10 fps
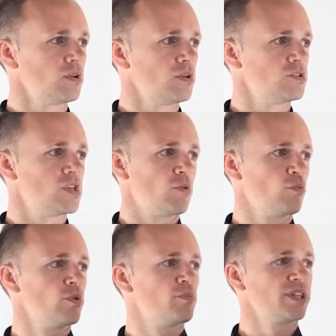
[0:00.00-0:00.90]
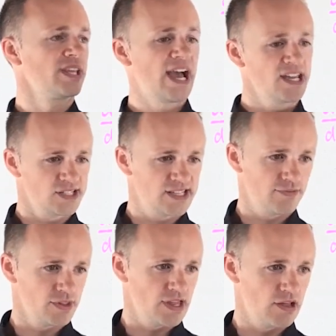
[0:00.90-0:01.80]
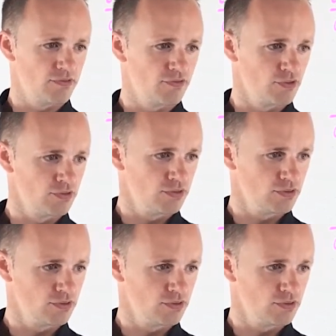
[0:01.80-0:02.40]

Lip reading: So we'll bring the 8/7 out the front.